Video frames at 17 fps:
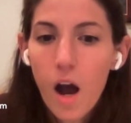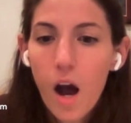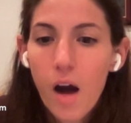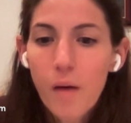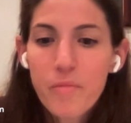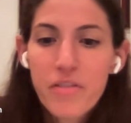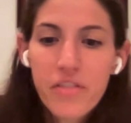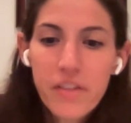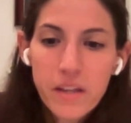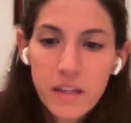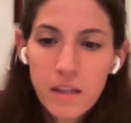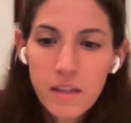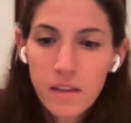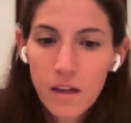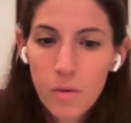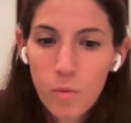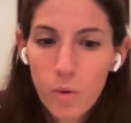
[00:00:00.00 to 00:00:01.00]
I'm thinking
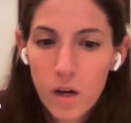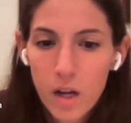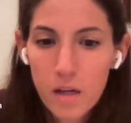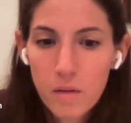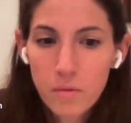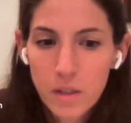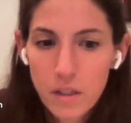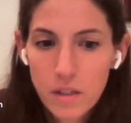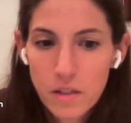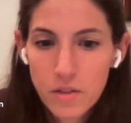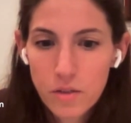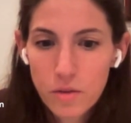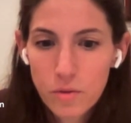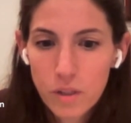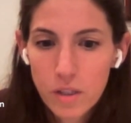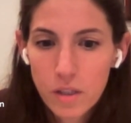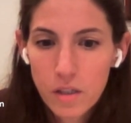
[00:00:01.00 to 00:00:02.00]
that what I want to
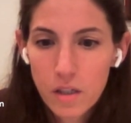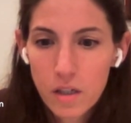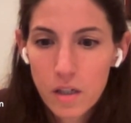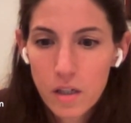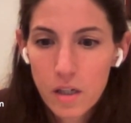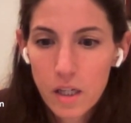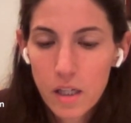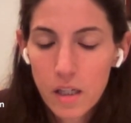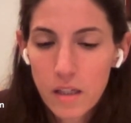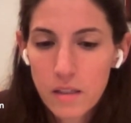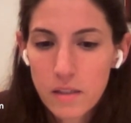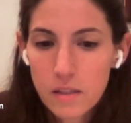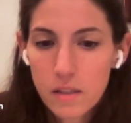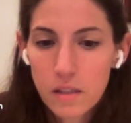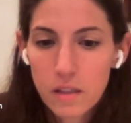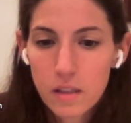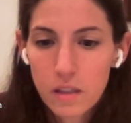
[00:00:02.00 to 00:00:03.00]
do here
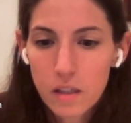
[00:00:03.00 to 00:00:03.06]
is